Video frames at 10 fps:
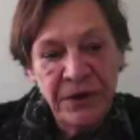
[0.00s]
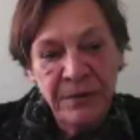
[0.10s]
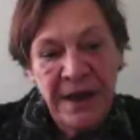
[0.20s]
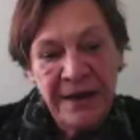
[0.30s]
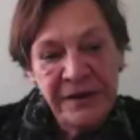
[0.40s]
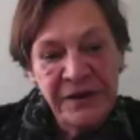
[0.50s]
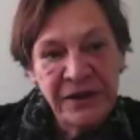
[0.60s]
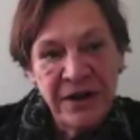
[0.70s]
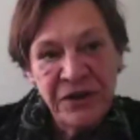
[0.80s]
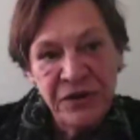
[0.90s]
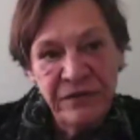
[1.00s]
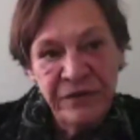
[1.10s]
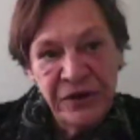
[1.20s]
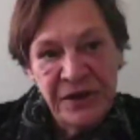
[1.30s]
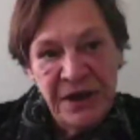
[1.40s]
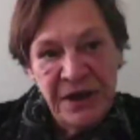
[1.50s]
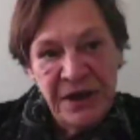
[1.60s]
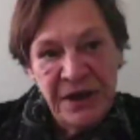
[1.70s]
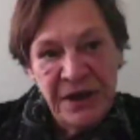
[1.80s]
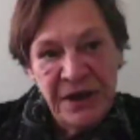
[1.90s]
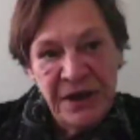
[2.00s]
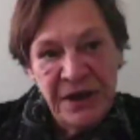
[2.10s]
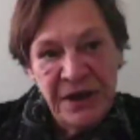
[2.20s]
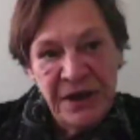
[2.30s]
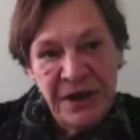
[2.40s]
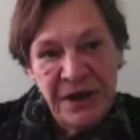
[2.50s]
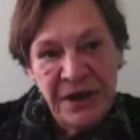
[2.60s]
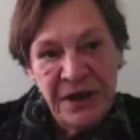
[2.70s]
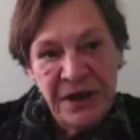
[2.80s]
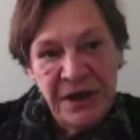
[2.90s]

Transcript: We had a discussion, for example, with Comesa,